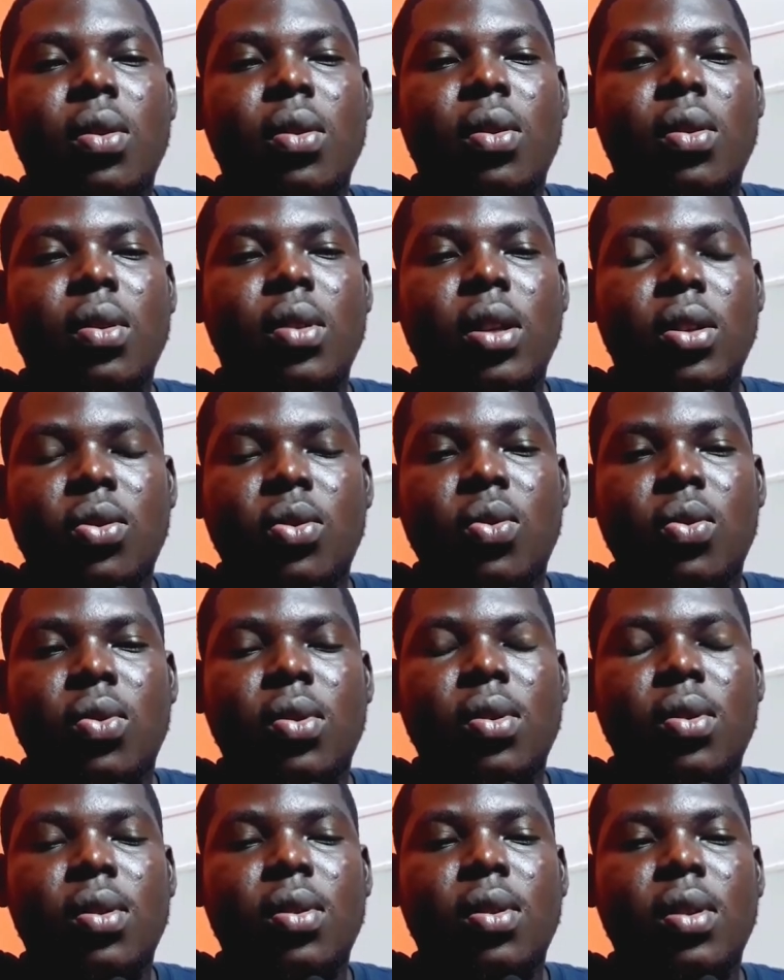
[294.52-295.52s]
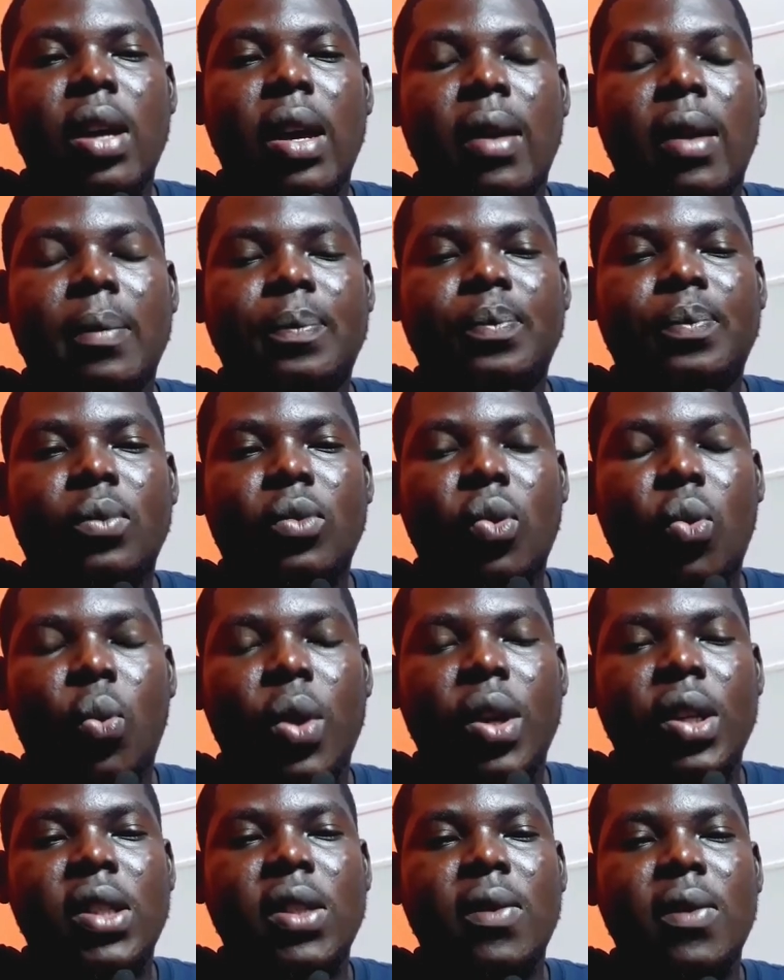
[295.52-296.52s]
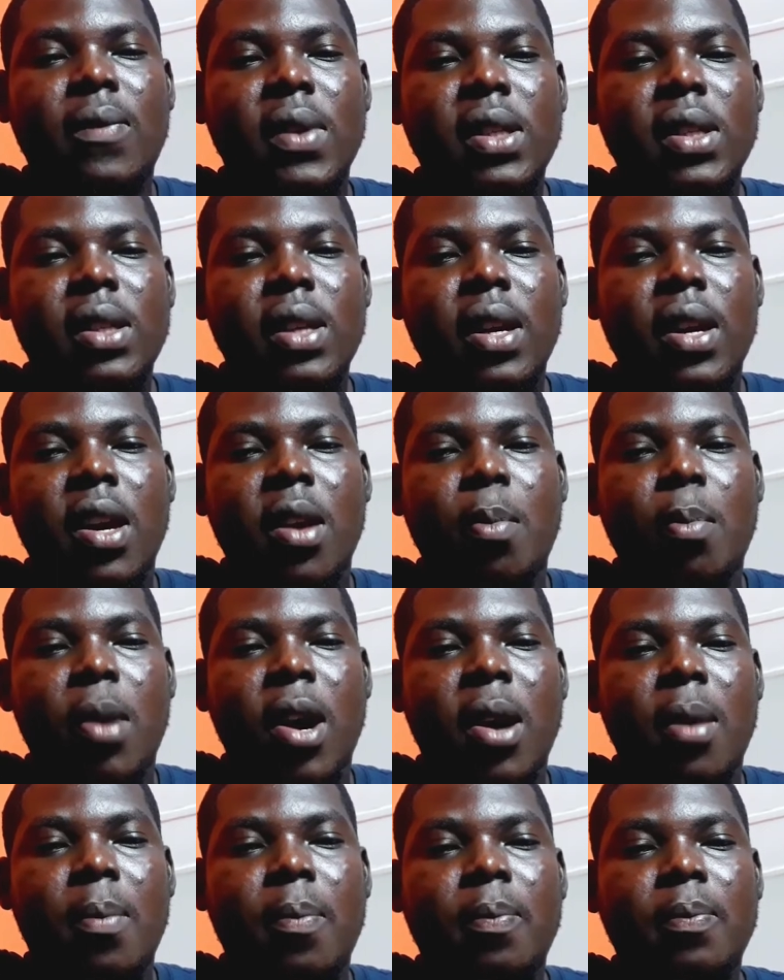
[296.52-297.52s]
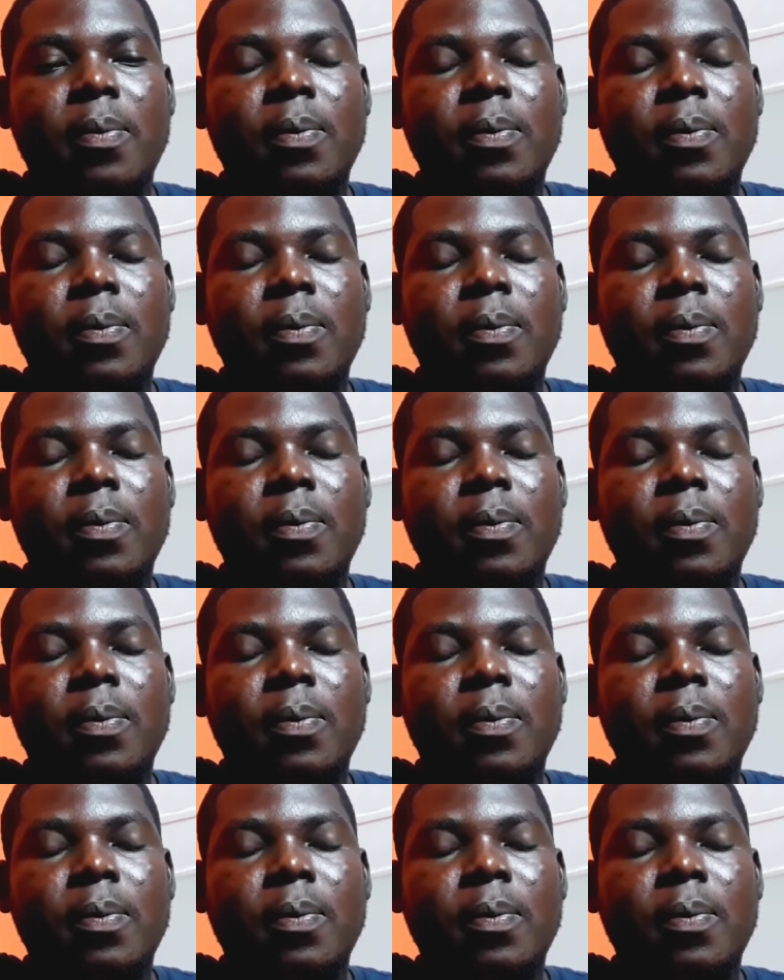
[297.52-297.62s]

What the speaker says: the truth, that when she visited her mom,